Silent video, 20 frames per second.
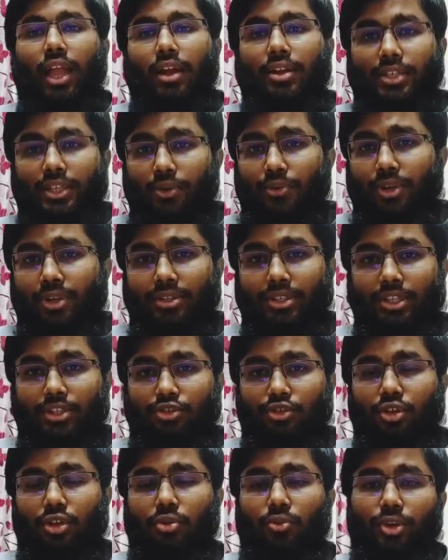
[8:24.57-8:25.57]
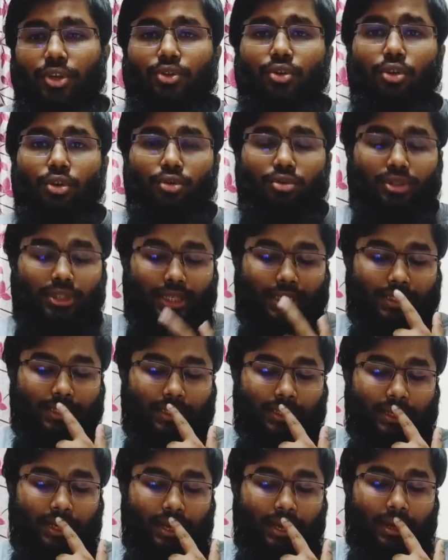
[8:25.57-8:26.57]
during systole, we know that
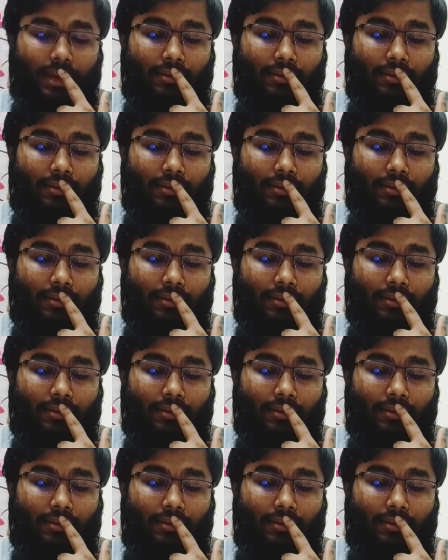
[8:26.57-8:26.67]
the